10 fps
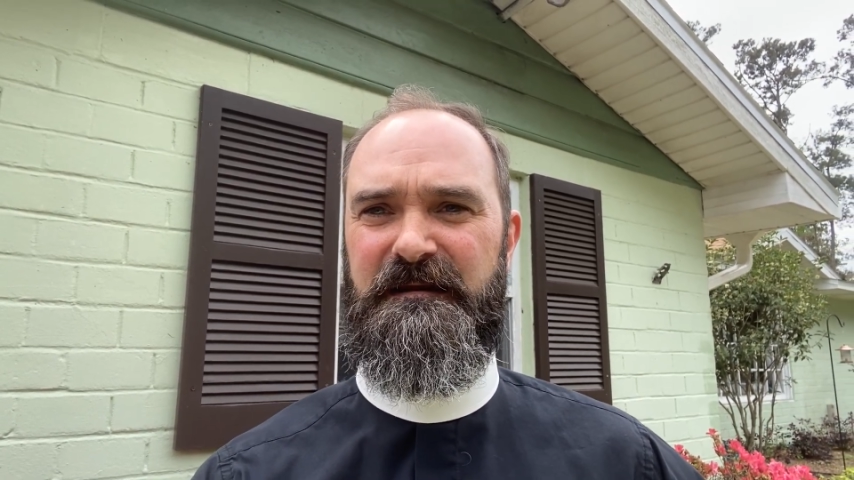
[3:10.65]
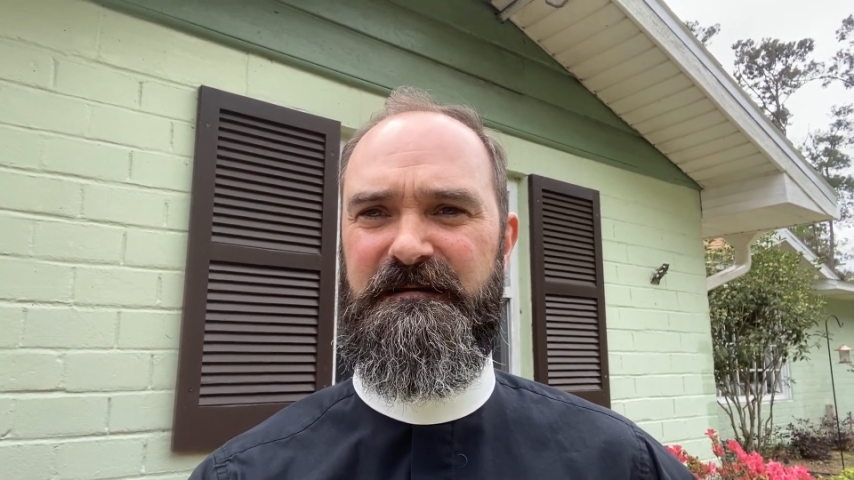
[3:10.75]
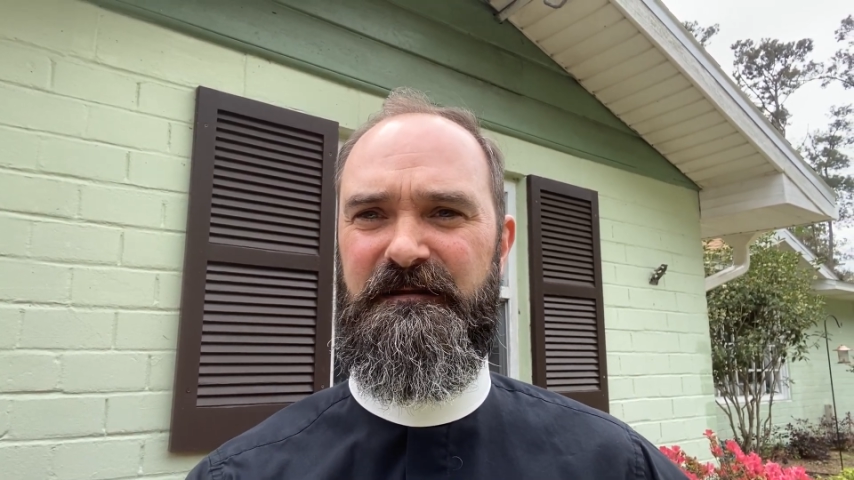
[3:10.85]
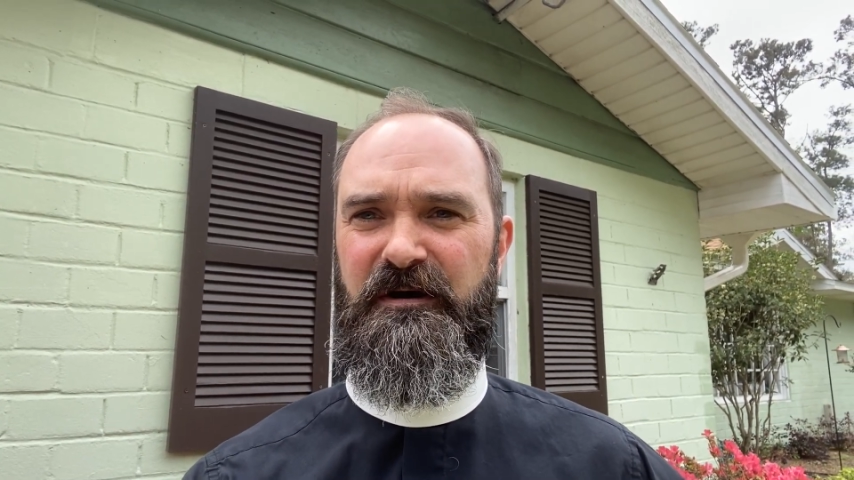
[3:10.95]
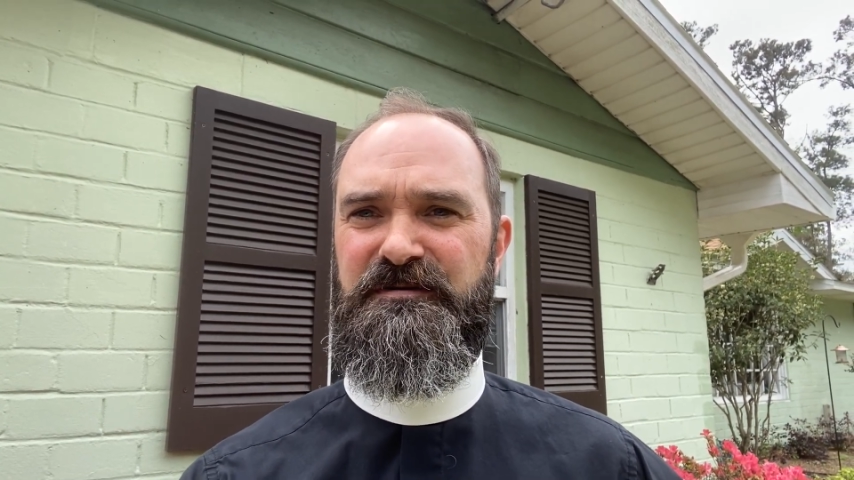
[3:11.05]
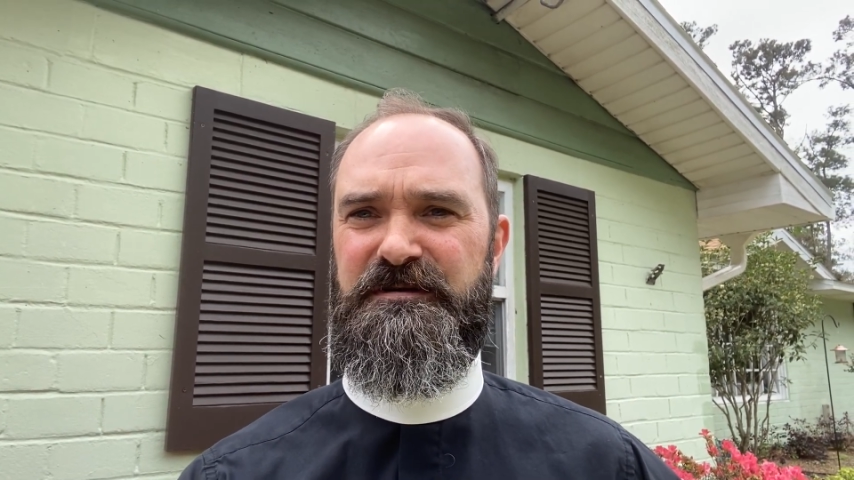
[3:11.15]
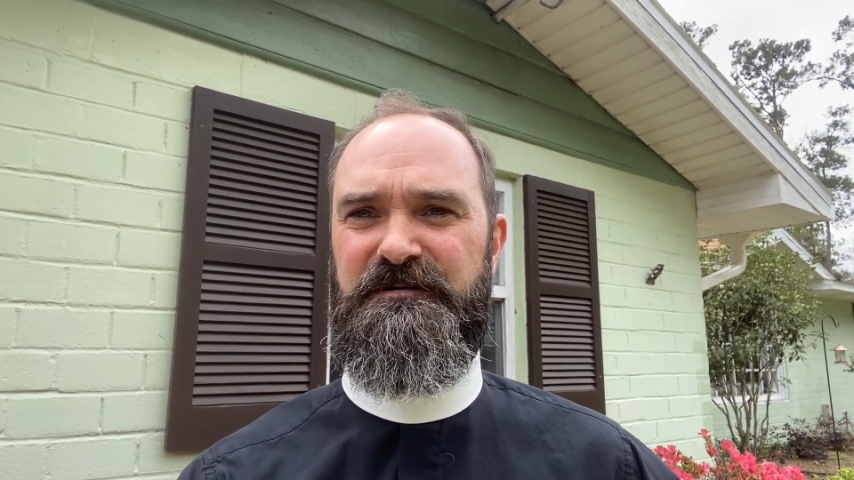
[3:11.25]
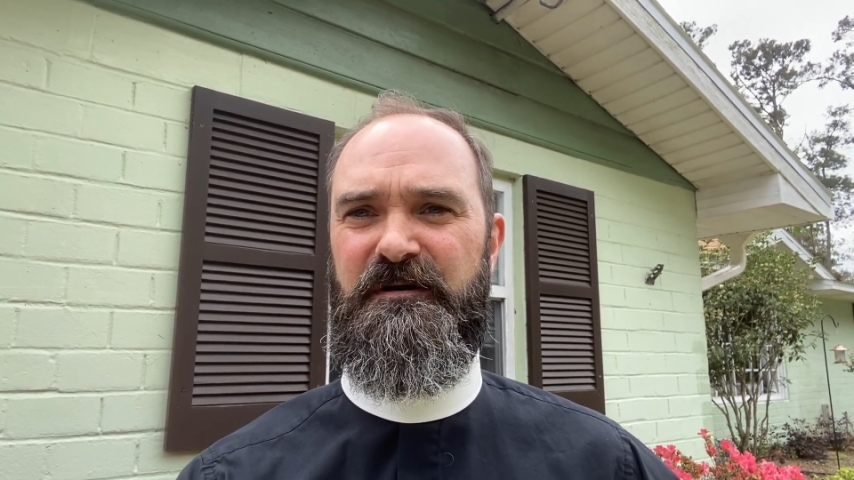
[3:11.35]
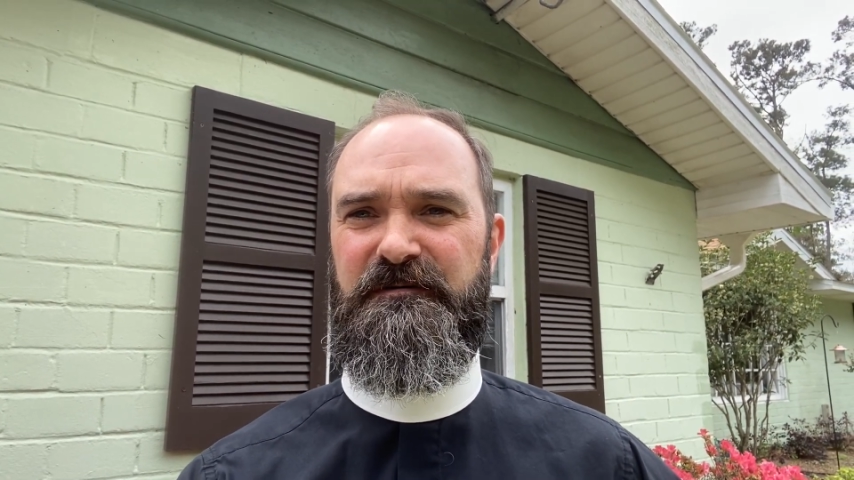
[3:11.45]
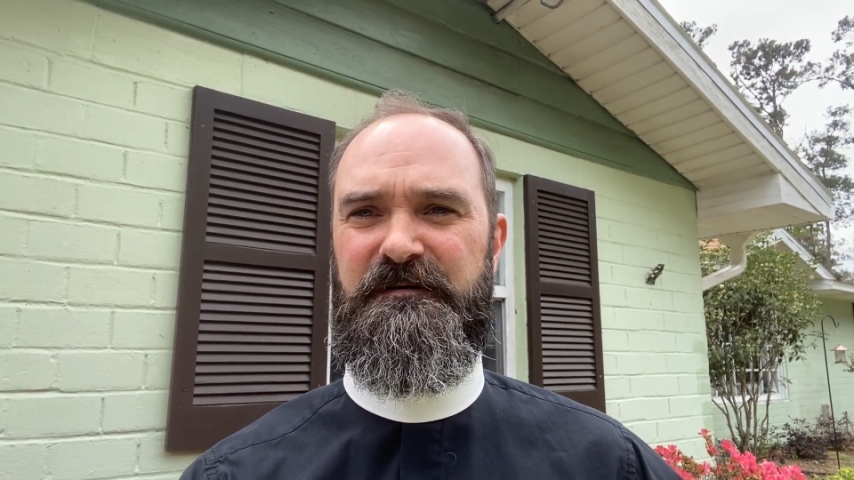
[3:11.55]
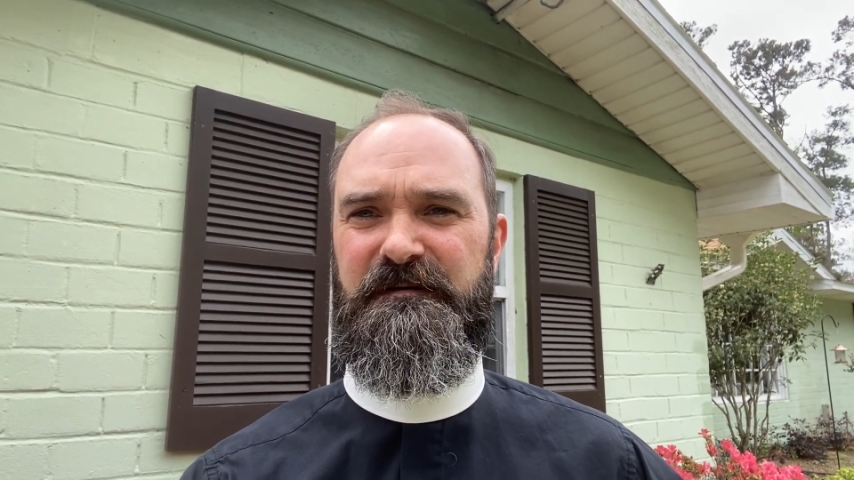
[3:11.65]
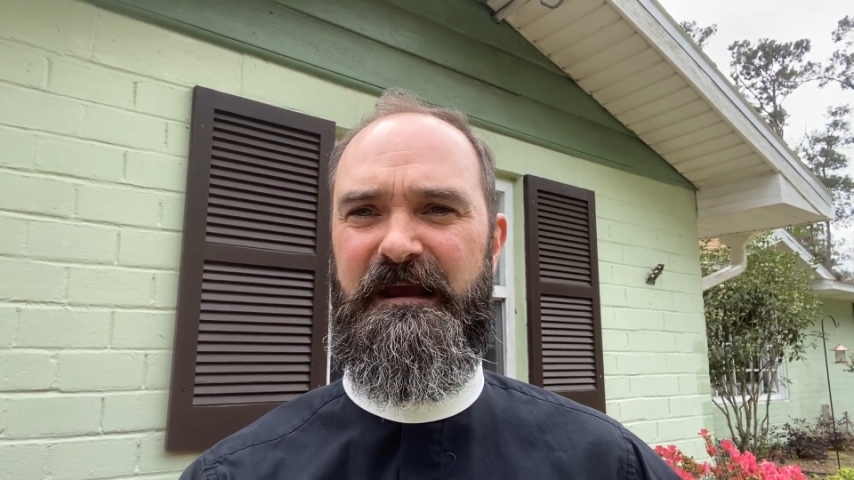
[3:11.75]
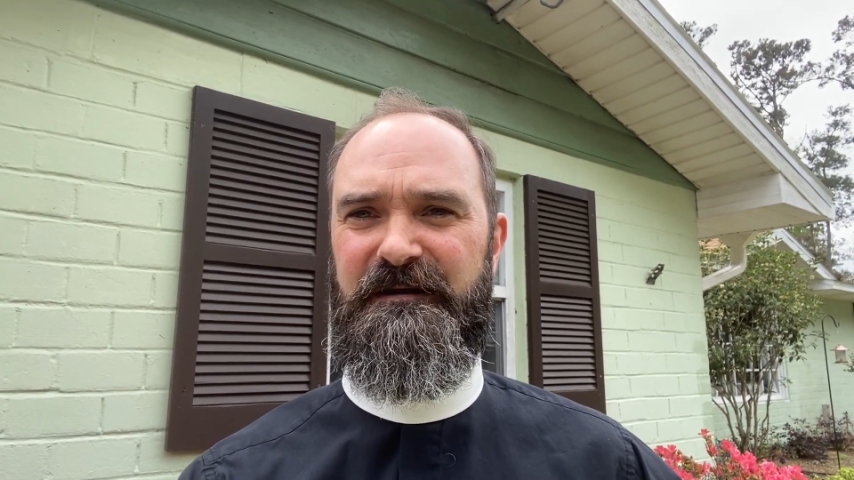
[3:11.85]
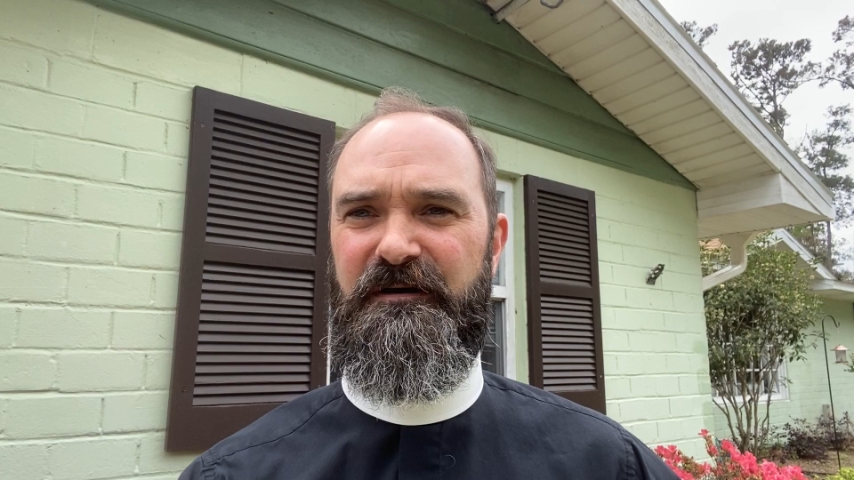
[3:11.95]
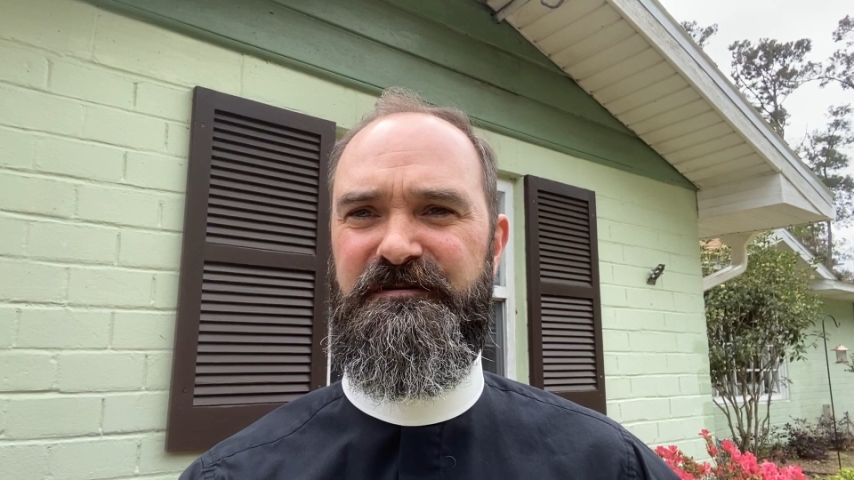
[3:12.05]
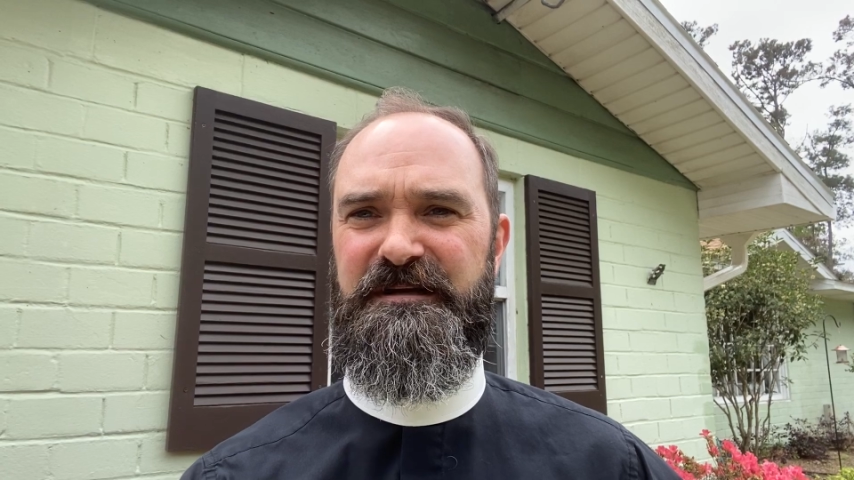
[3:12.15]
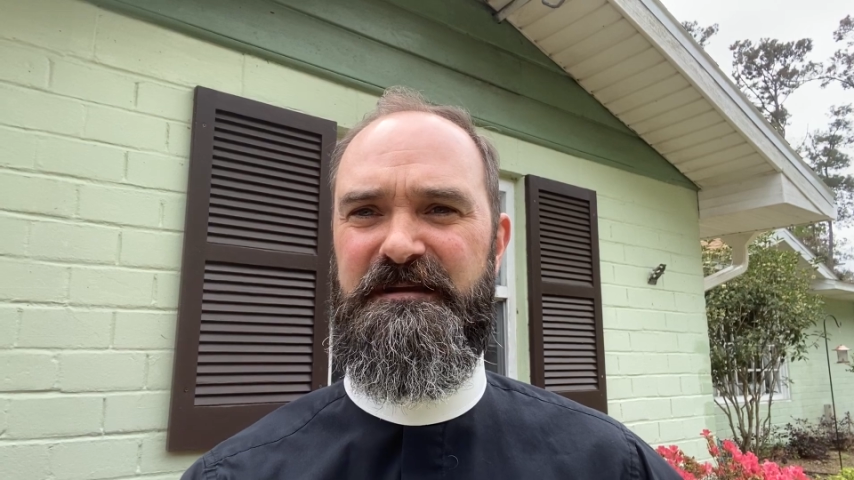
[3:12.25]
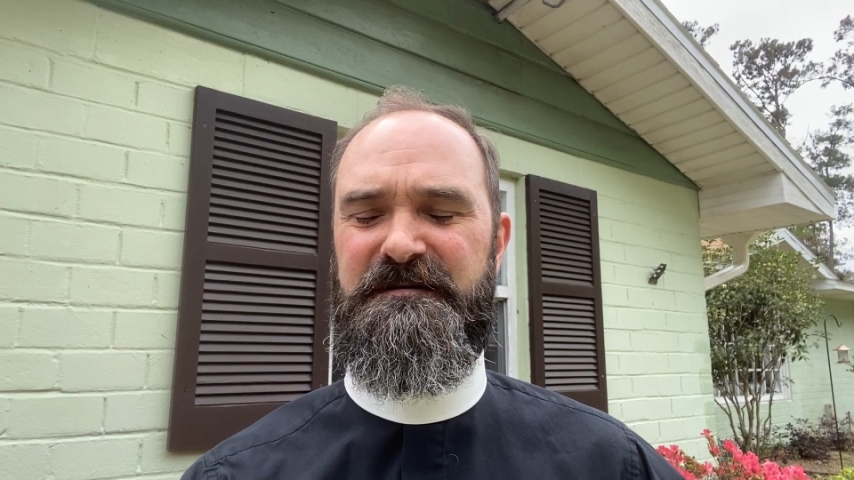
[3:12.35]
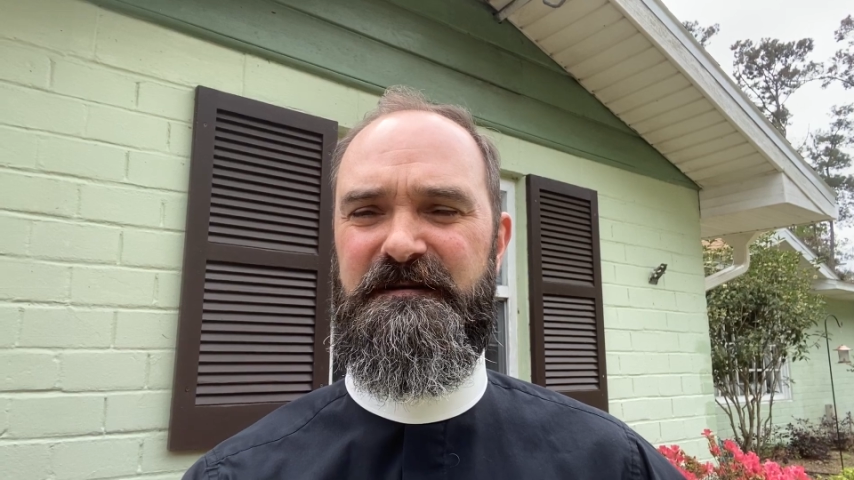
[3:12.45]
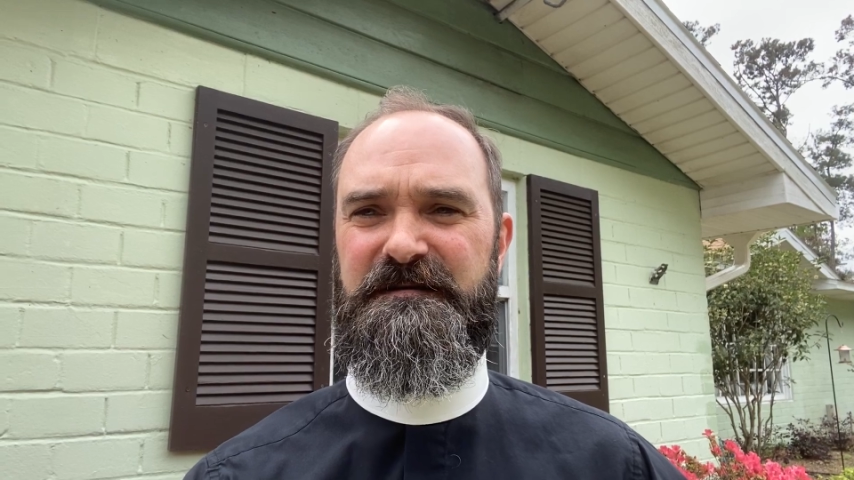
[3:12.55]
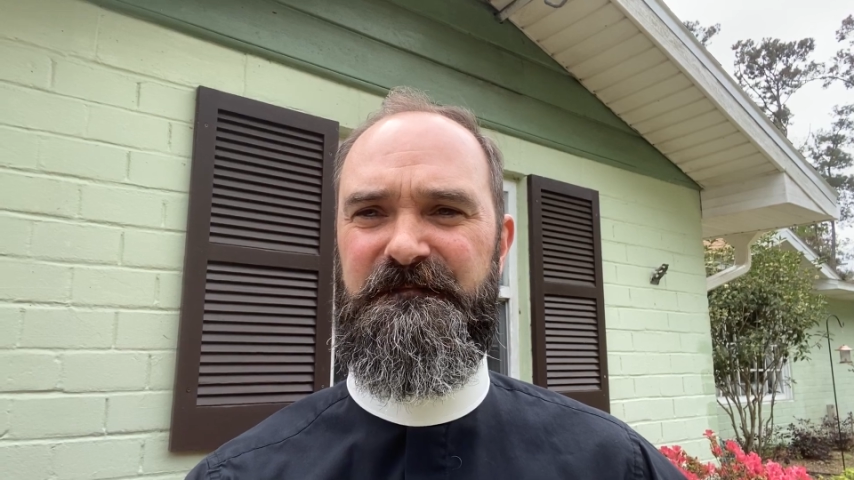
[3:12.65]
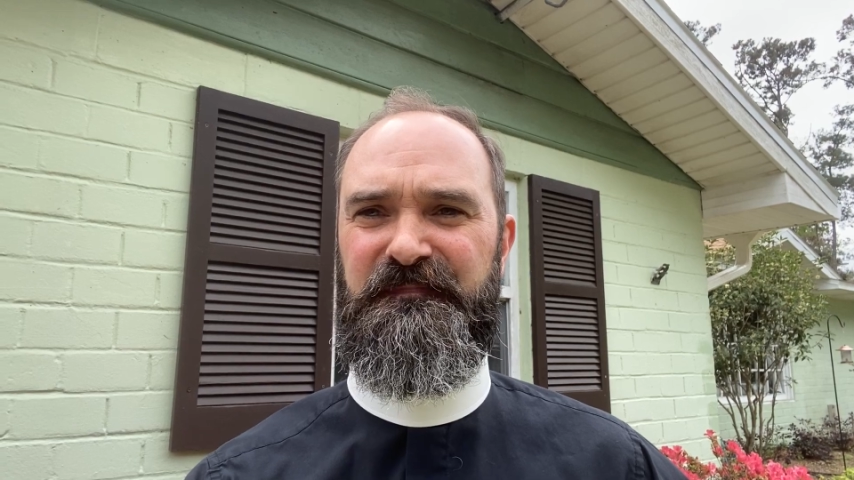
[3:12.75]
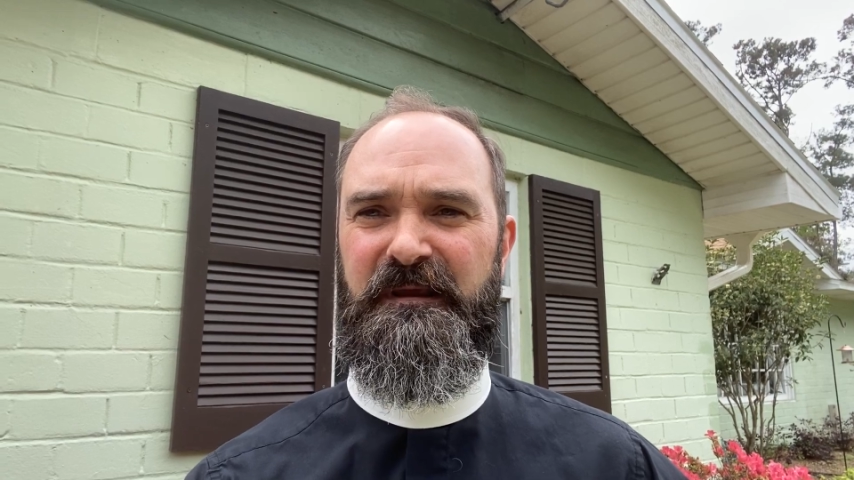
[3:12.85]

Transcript: to those who don't yet know Jesus.